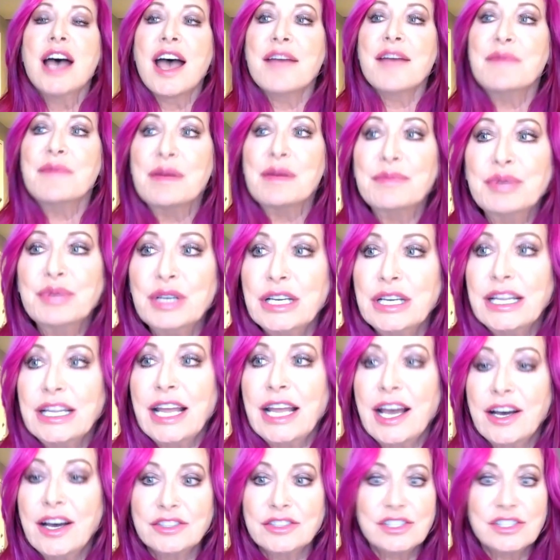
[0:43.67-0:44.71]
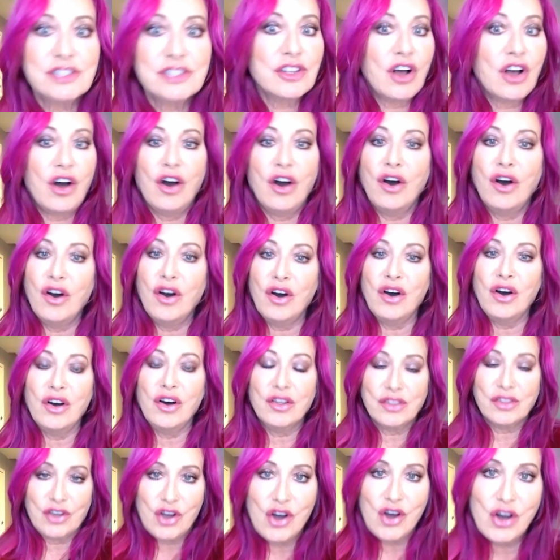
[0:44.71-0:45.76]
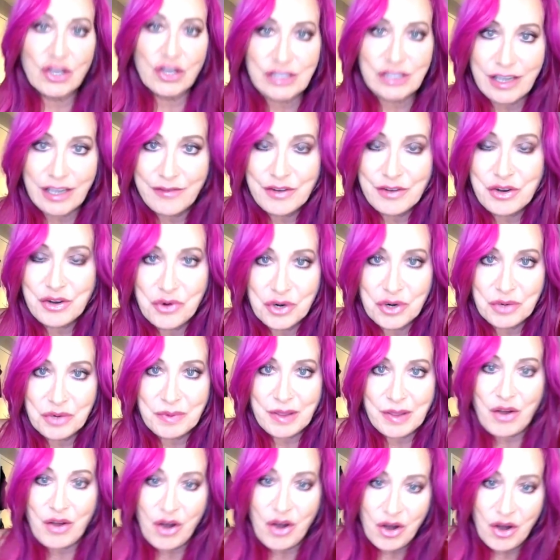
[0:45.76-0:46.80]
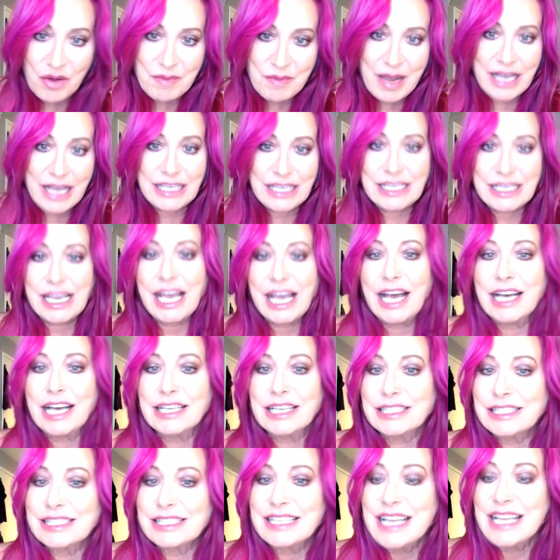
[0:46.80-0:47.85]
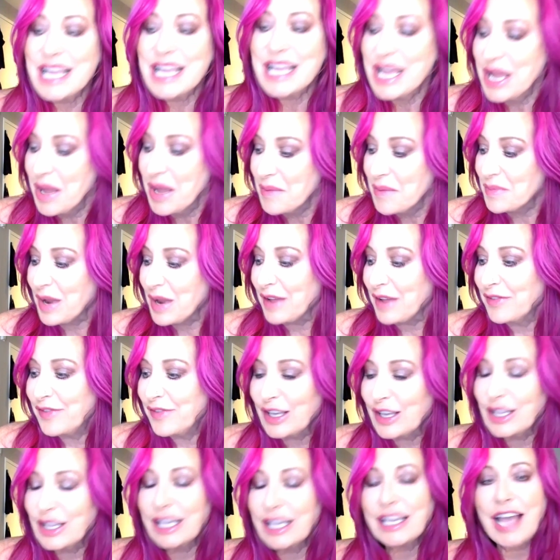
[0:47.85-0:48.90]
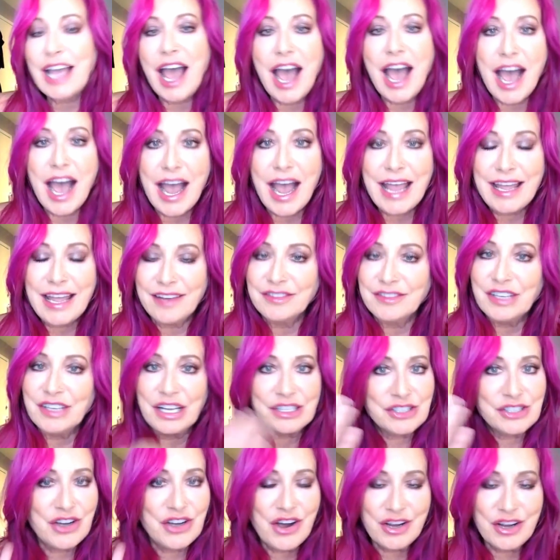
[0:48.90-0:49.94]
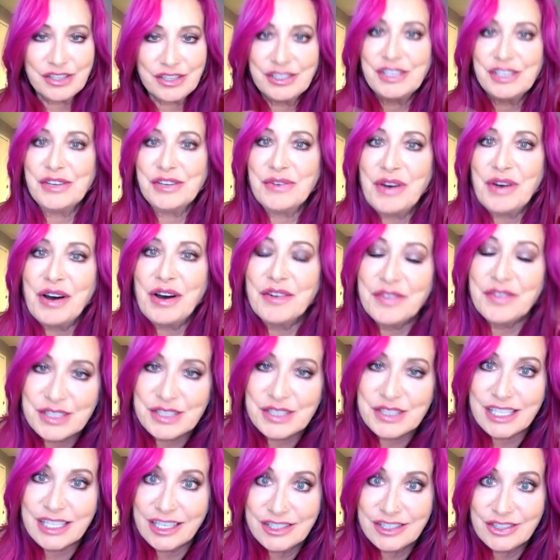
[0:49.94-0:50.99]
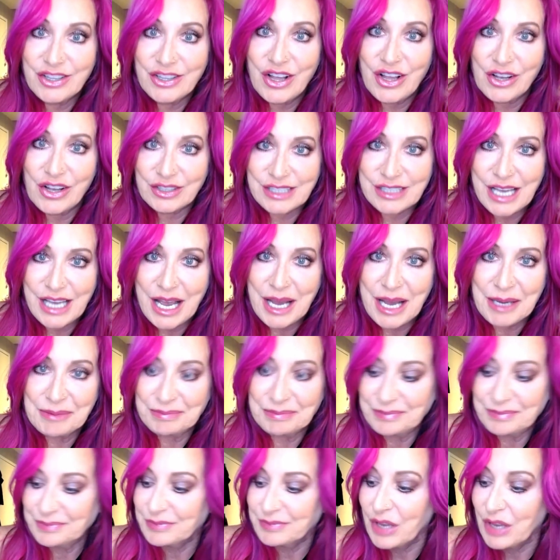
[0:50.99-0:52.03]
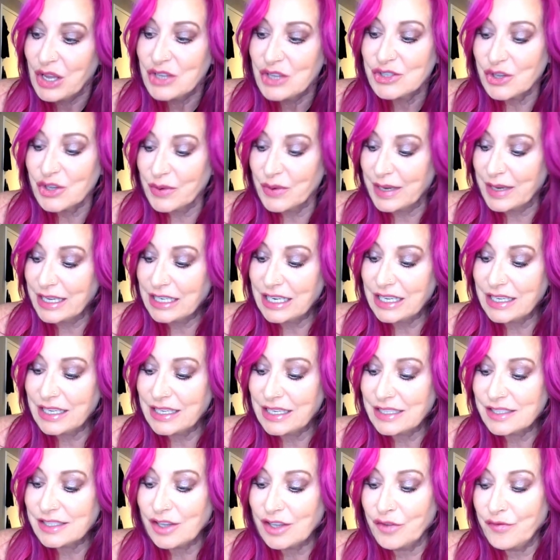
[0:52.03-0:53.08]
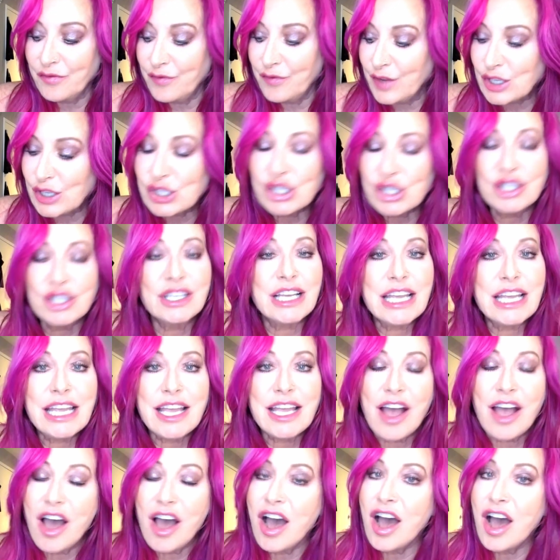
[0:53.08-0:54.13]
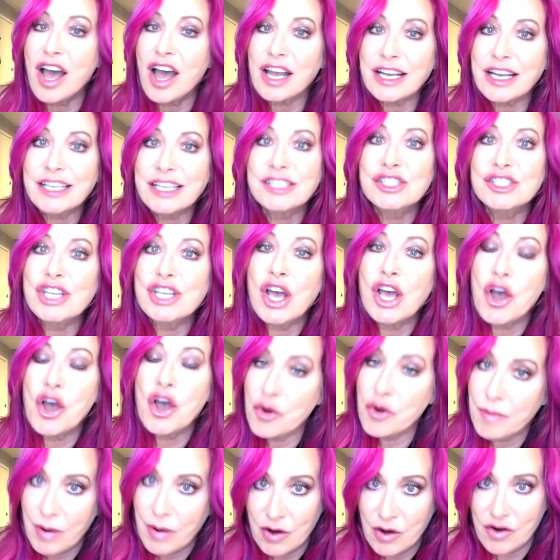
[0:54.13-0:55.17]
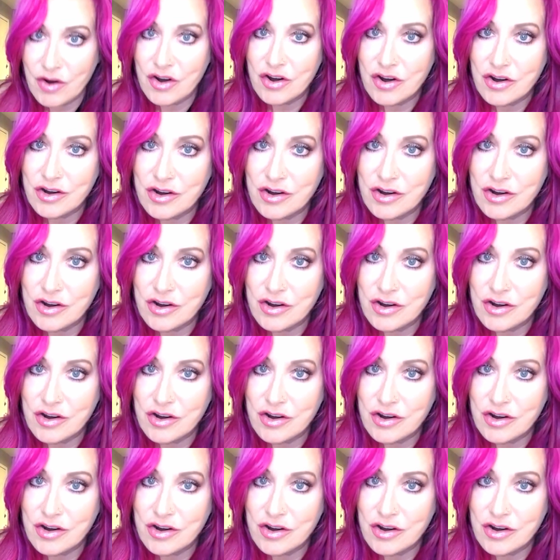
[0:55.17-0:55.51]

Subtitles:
I've been putting out just all the calls I've recorded with all my guests. But I feel like I have not talked to you all for such a long time. So it is officially October.